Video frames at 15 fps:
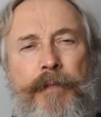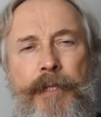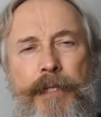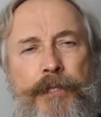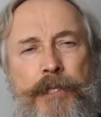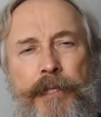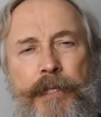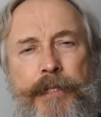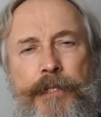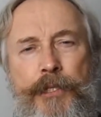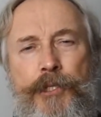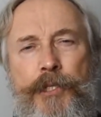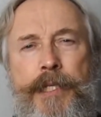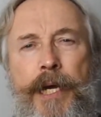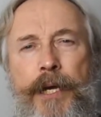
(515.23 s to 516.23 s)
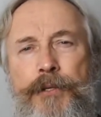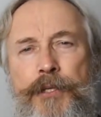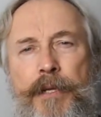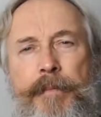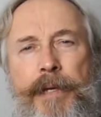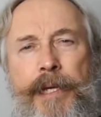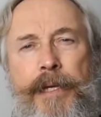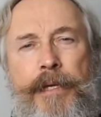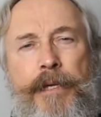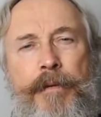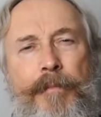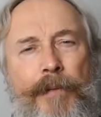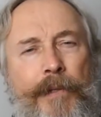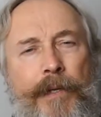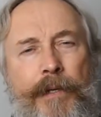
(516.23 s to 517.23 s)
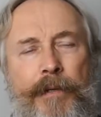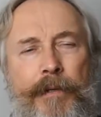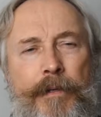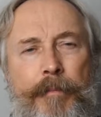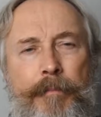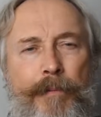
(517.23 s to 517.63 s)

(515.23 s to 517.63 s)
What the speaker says: easily digitize it and make an ebook or